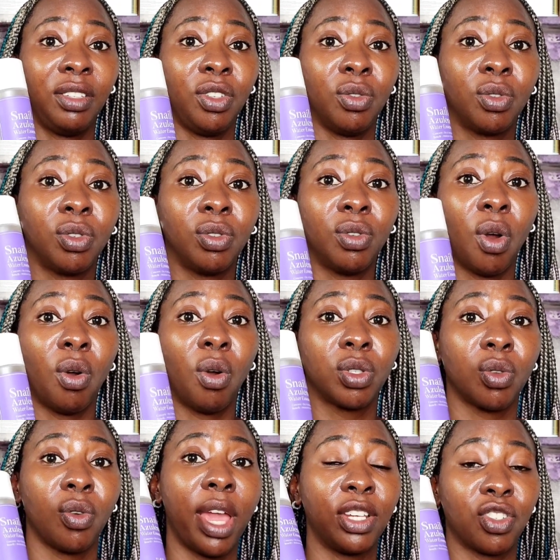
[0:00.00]
you could
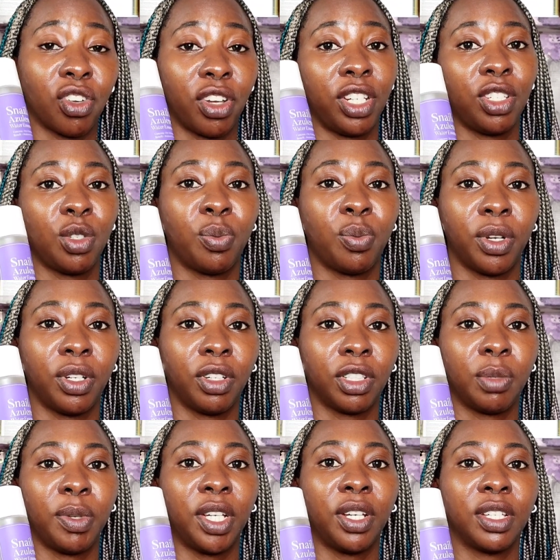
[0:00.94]
also enjoy this
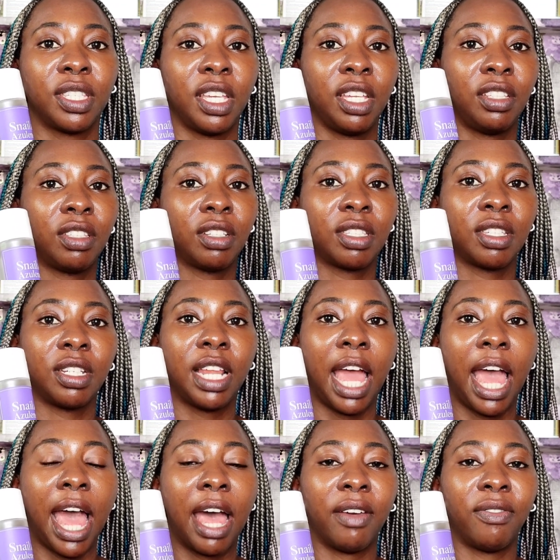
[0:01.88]
product because it
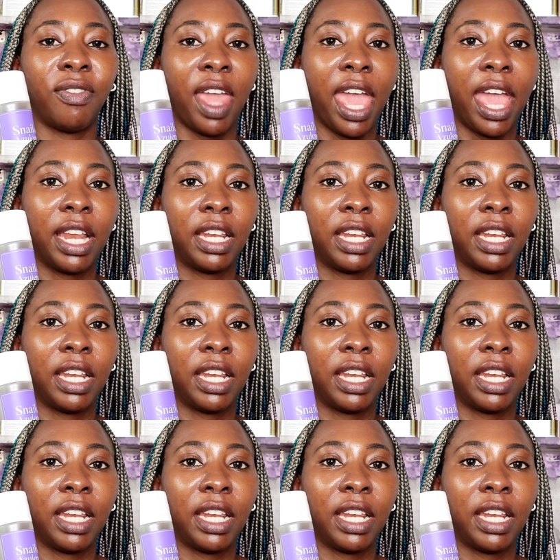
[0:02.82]
doesn't have